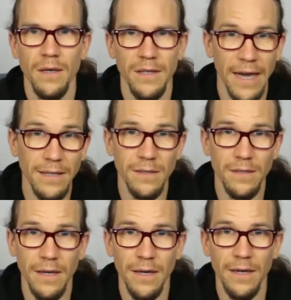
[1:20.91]

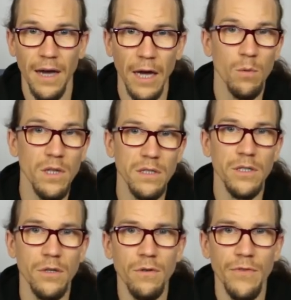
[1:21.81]
Yes, I will
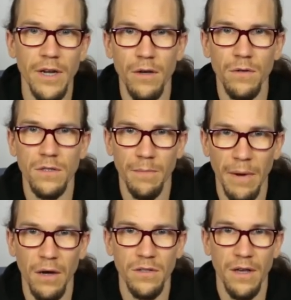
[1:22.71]
do videos
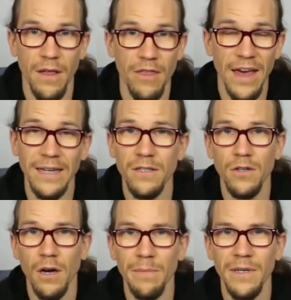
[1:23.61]
about that
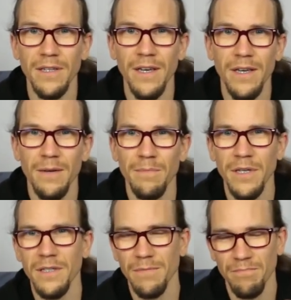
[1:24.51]
topic,
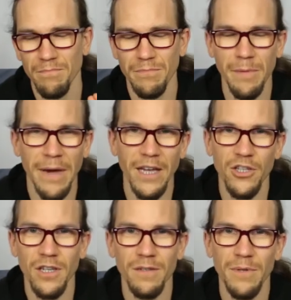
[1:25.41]
but be
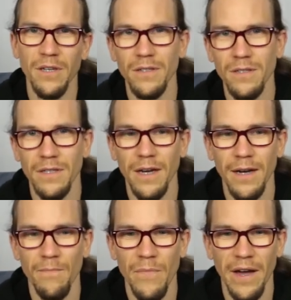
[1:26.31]
patient because
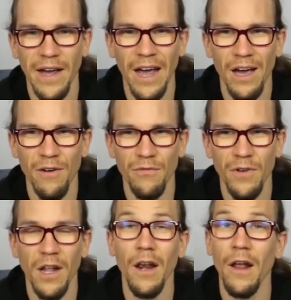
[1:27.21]
I have
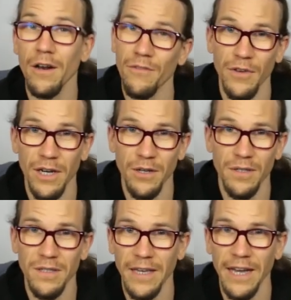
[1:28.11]
a lot of videos
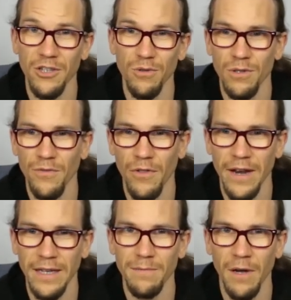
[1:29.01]
scheduled for the
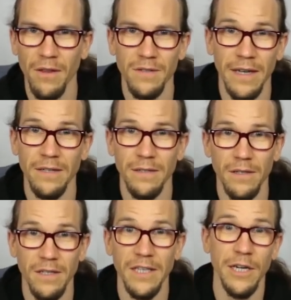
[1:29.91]
next months and
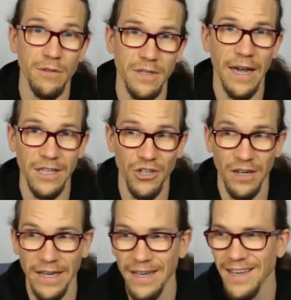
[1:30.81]
years
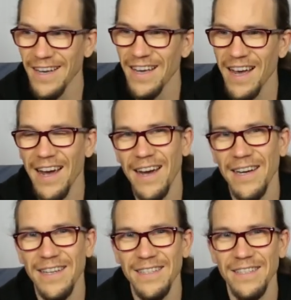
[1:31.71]
actually.
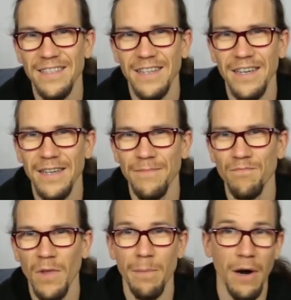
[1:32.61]
And
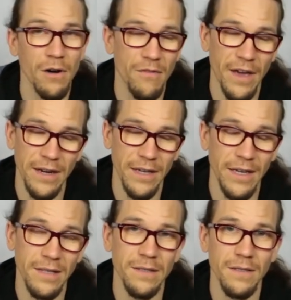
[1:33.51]
a part of that
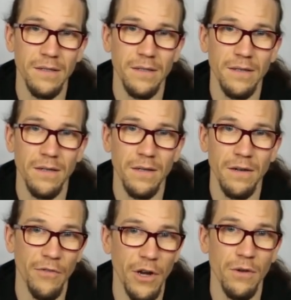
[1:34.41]
is
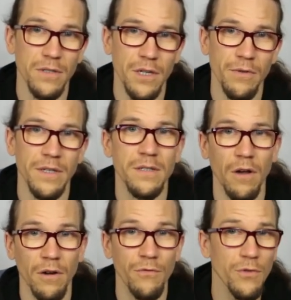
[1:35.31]
a video series
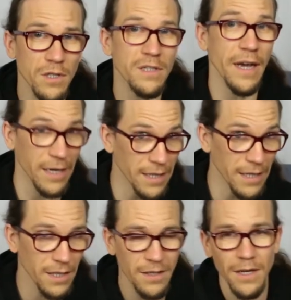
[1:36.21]
on foot
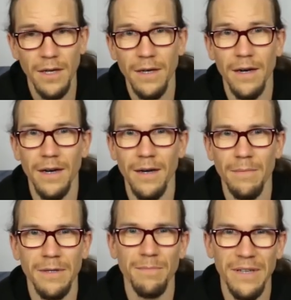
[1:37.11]
technique,
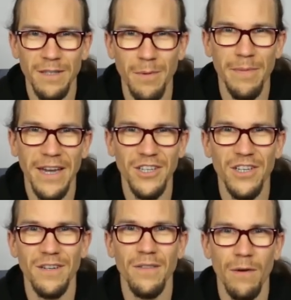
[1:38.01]
but please be
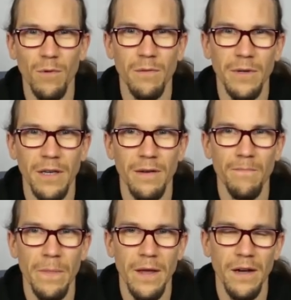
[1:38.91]
patient. There will be
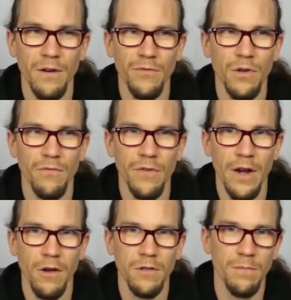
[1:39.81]
a few
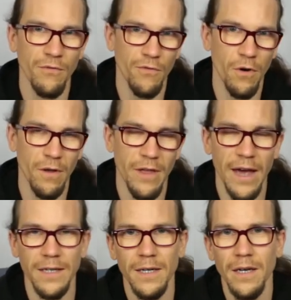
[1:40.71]
videos before
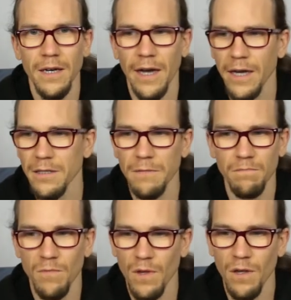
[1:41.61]
that. And
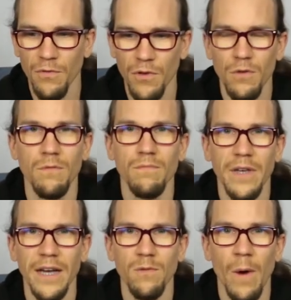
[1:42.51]
if you
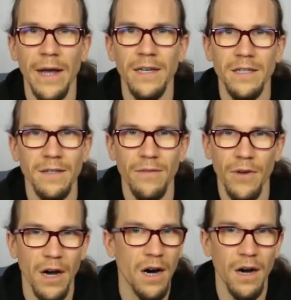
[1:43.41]
can't wait,
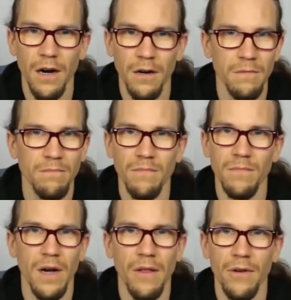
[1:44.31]
there are
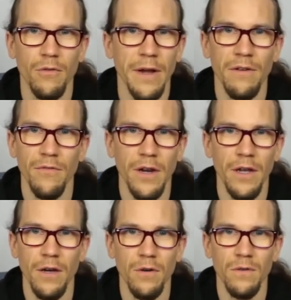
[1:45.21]
other great
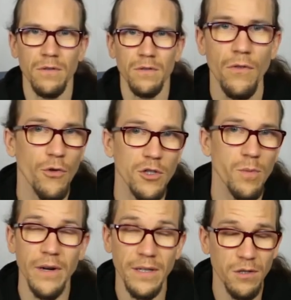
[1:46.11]
videos. The first
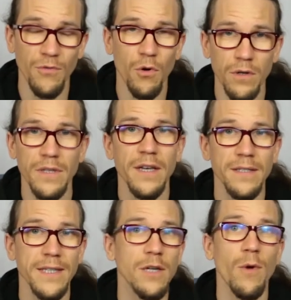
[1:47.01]
one is, of course,
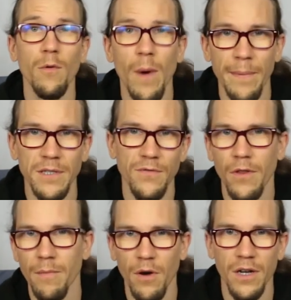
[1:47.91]
Secret Weapons for
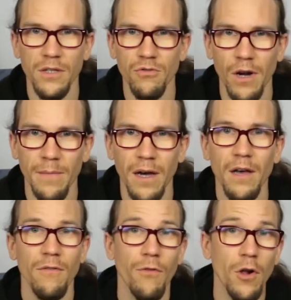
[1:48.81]
the Modern Drummer,
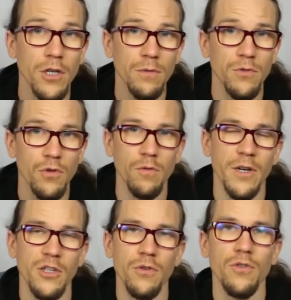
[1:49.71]
Volume 2
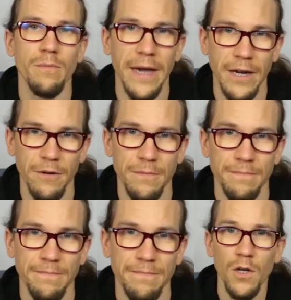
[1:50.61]
by Jojo Mayer.
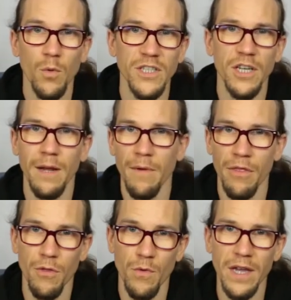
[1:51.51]
Question number
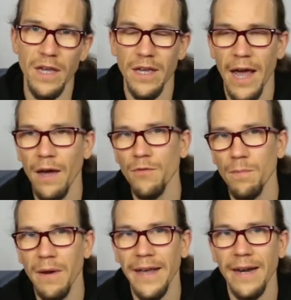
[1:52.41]
three, have you
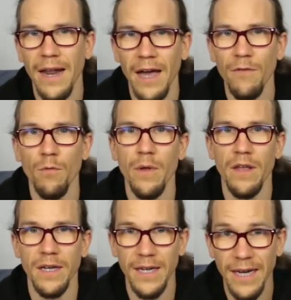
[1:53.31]
played live with
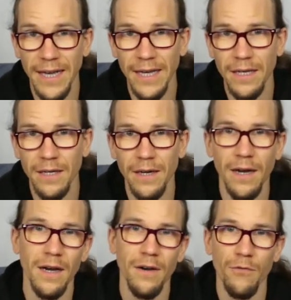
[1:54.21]
a click,
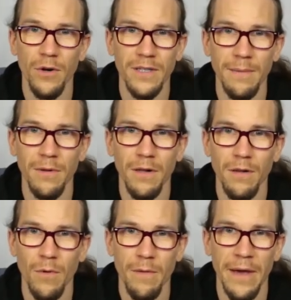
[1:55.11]
for
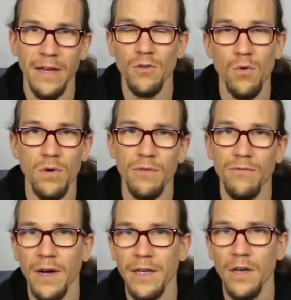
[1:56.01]
example, with the band
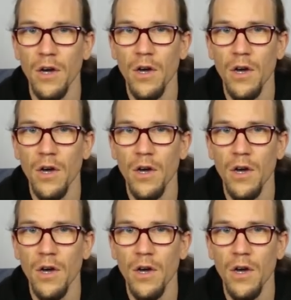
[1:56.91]
Ohrenfeind,